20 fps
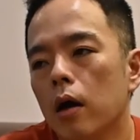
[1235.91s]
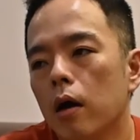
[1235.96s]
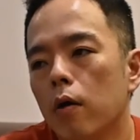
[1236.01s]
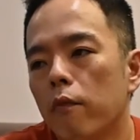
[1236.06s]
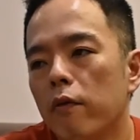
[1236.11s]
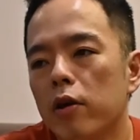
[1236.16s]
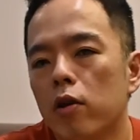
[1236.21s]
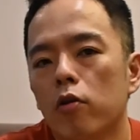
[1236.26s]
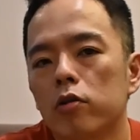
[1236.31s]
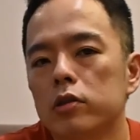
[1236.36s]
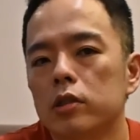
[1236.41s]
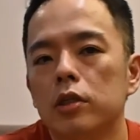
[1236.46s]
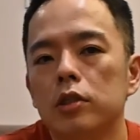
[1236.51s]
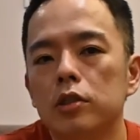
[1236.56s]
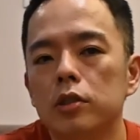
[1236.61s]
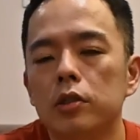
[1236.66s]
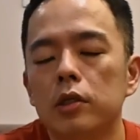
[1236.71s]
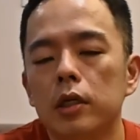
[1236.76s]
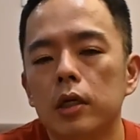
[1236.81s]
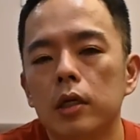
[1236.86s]
weight loss
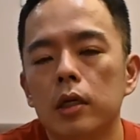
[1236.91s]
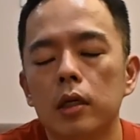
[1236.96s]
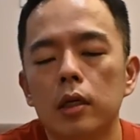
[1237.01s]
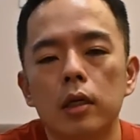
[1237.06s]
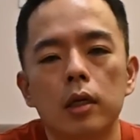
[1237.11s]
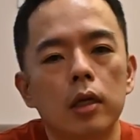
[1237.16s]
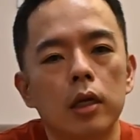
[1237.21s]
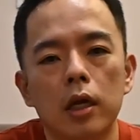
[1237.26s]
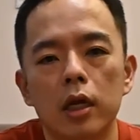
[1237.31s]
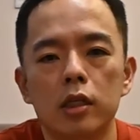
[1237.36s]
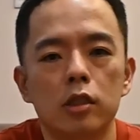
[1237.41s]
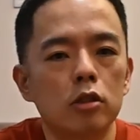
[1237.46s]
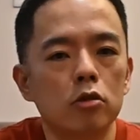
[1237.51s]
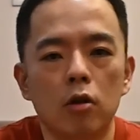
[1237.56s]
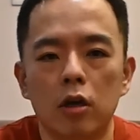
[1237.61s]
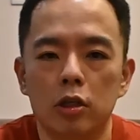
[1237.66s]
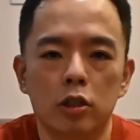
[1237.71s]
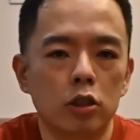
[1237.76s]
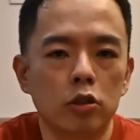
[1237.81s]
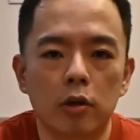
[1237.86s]
surgery is
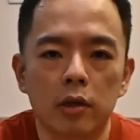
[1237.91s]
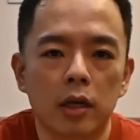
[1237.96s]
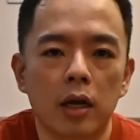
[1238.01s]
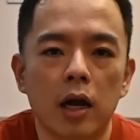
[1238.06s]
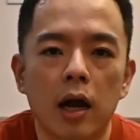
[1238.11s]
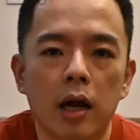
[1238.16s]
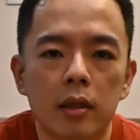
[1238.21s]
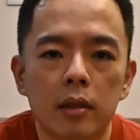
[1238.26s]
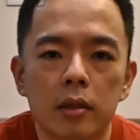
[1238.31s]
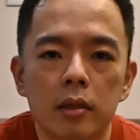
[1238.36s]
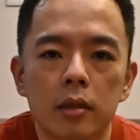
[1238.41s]
not a shortcut.